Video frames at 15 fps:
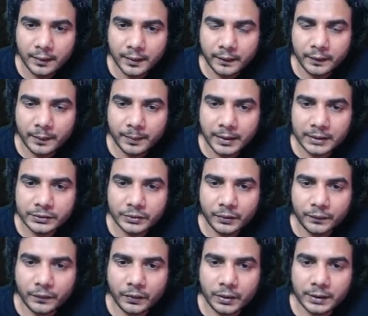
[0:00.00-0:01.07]
will pass through
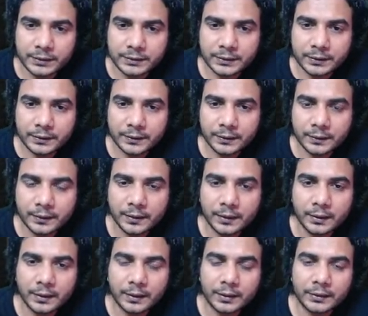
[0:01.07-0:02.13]
focus.
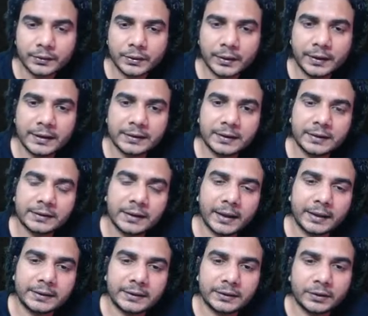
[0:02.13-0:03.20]
So this is
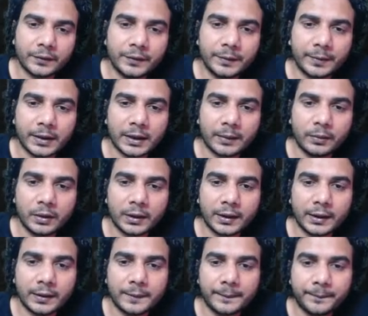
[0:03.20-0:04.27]
axis of the parabola,
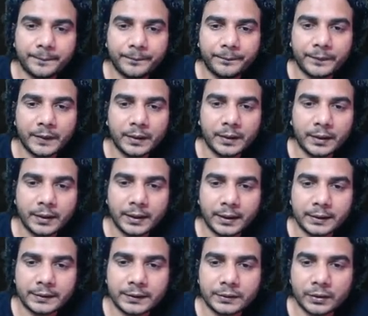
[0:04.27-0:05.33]
right?
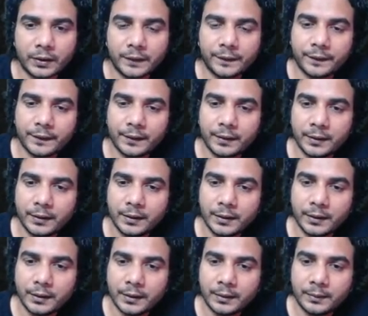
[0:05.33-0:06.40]
Axis of
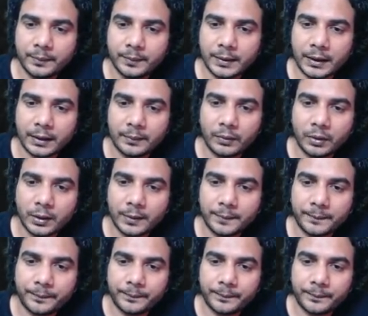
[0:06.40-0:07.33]
parabola.